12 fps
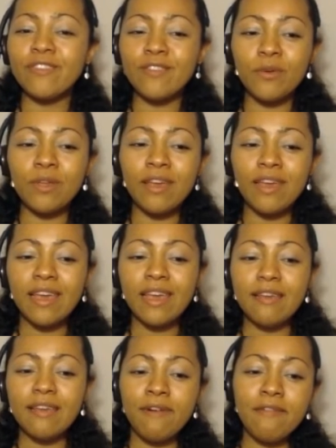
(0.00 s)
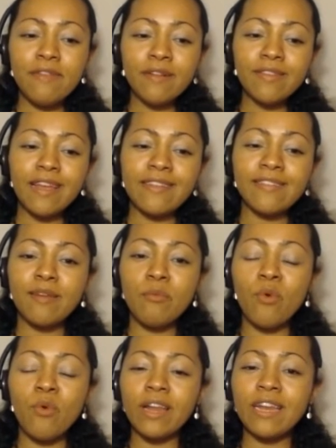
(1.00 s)
So if I feel that
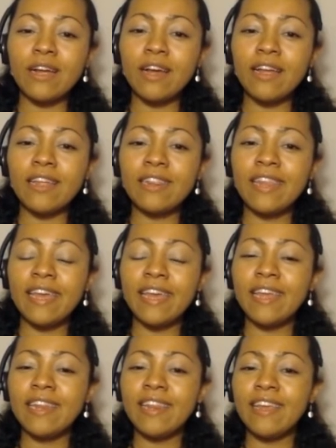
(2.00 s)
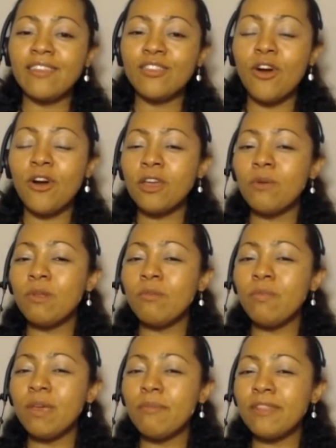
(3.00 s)
someone, they talking with
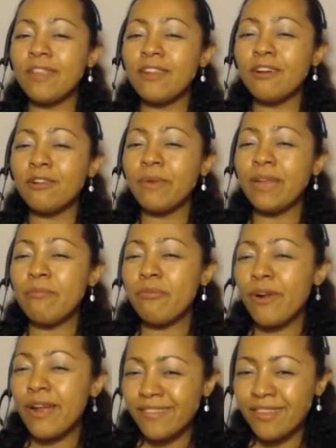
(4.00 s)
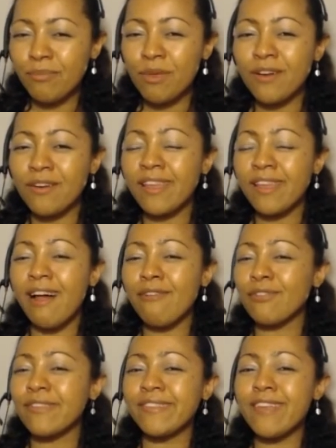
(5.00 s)
me but they're not really present because they're
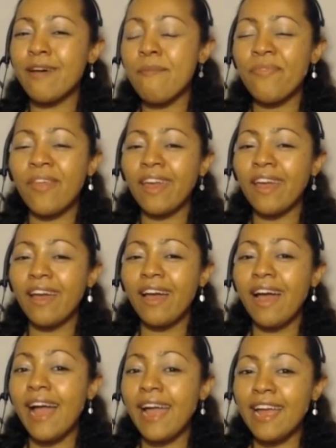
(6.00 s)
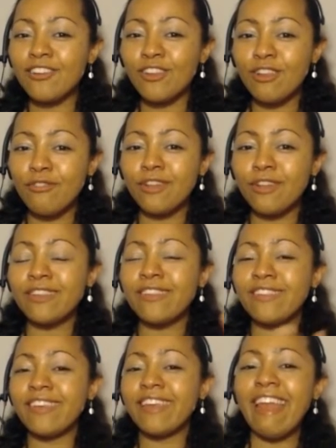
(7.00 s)
after something, I actually feel a
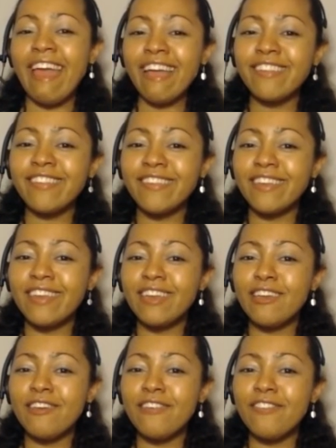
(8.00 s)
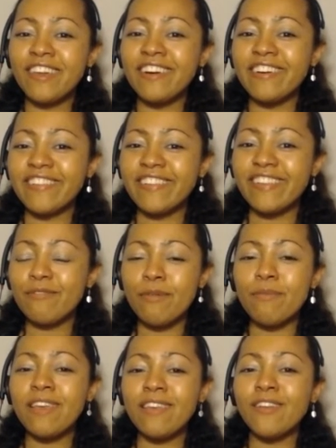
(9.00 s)
disconnect. because for
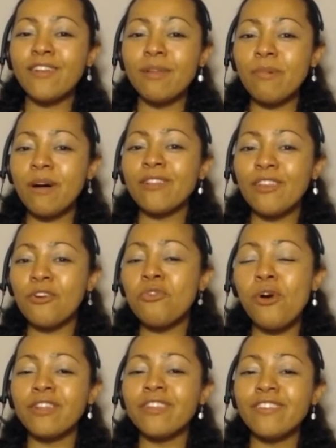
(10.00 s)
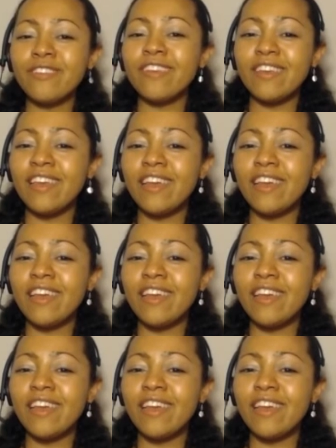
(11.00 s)
me it's all about the quality.